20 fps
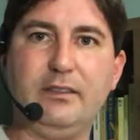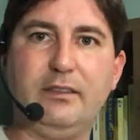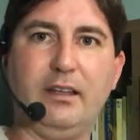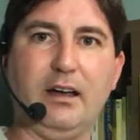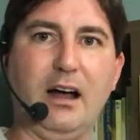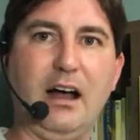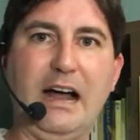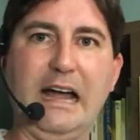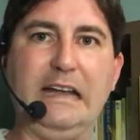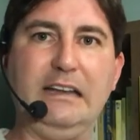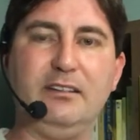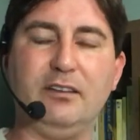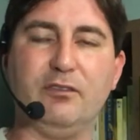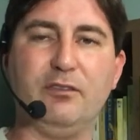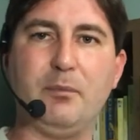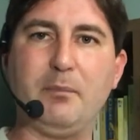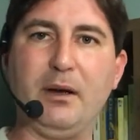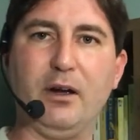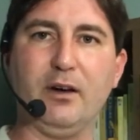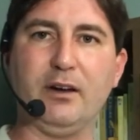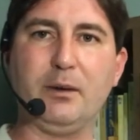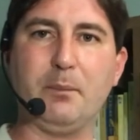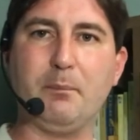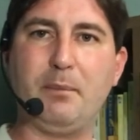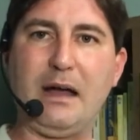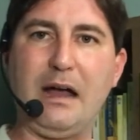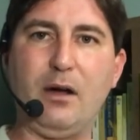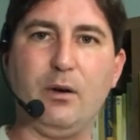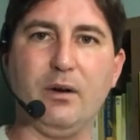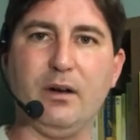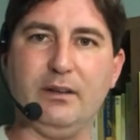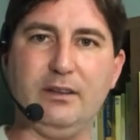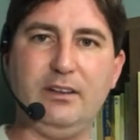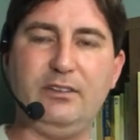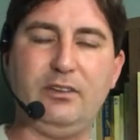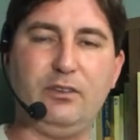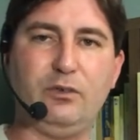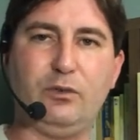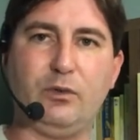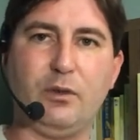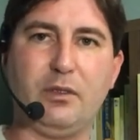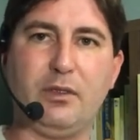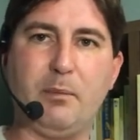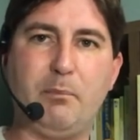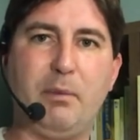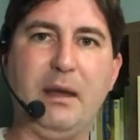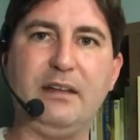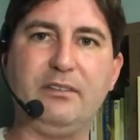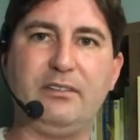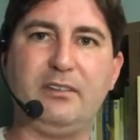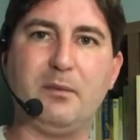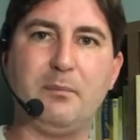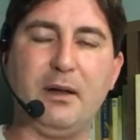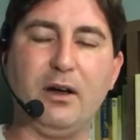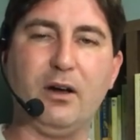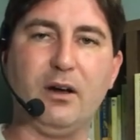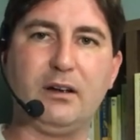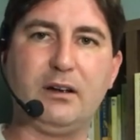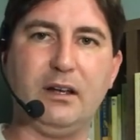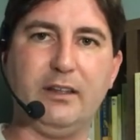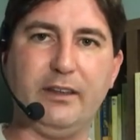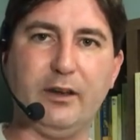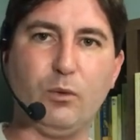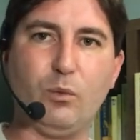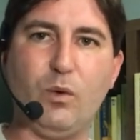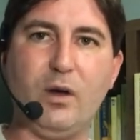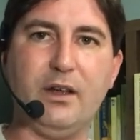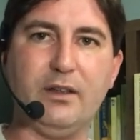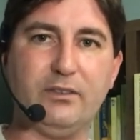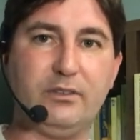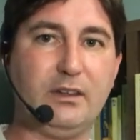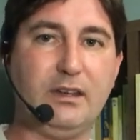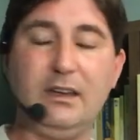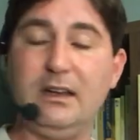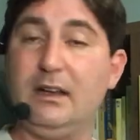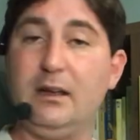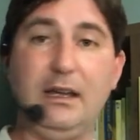the height of American power and this is the best America there was.